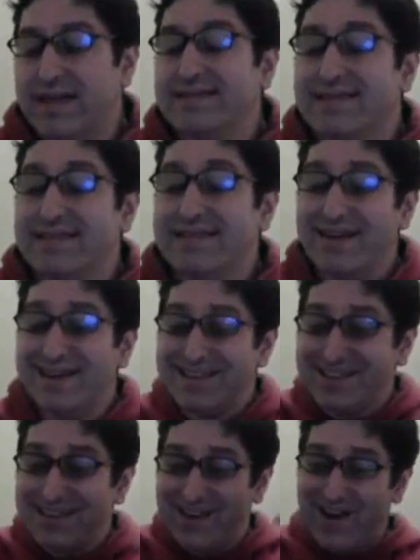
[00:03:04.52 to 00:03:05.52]
There's a
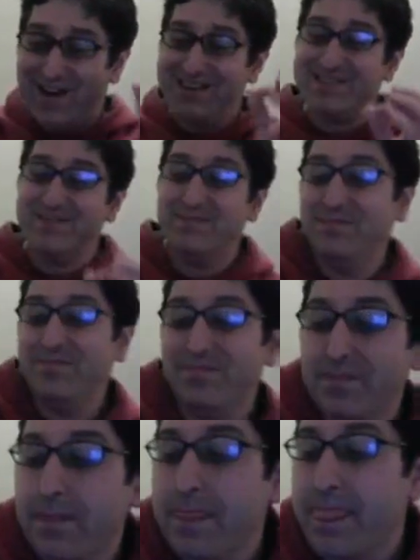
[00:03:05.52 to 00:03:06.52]
certain item,
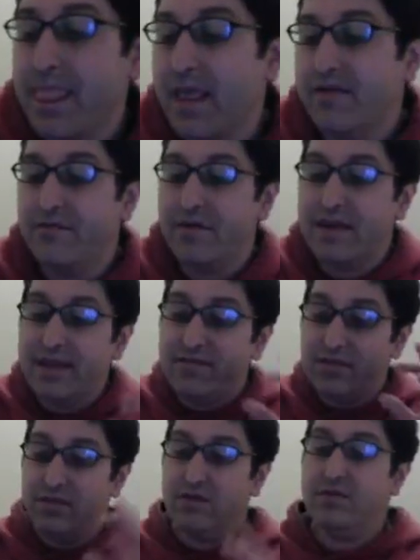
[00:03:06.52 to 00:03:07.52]

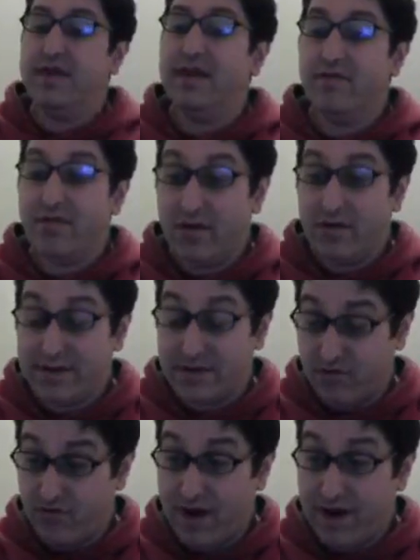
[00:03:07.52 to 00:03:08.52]
even though the hero is
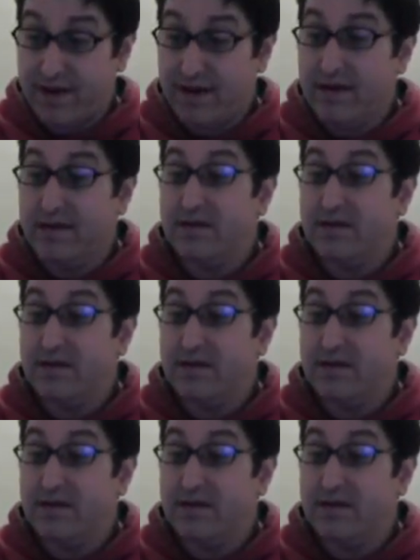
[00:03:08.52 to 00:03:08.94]
great,